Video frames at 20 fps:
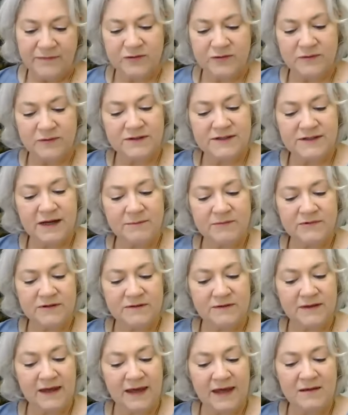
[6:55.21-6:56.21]
to attempt
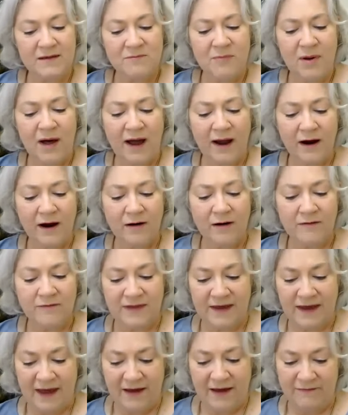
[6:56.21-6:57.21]
the empire of
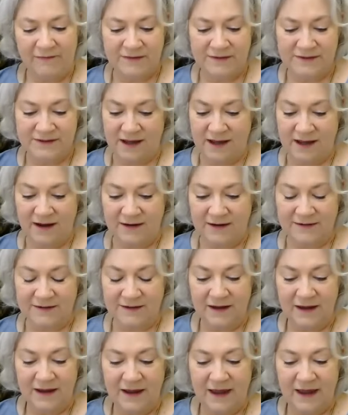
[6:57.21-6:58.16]
the heavens' height,